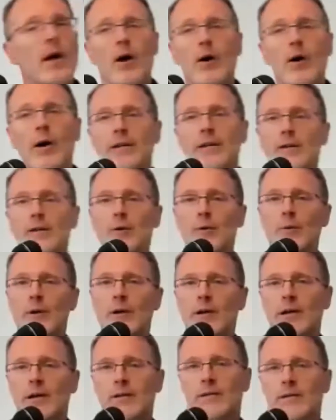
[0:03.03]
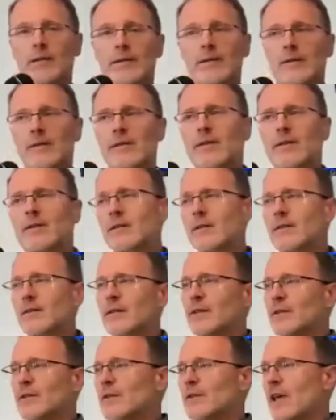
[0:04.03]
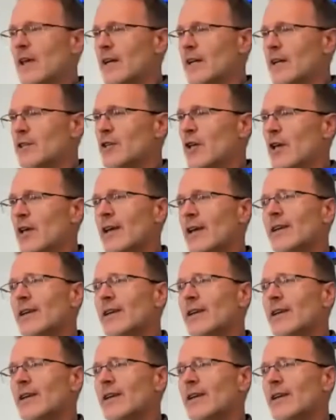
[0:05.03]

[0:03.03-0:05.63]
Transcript: All right, so little sanity check.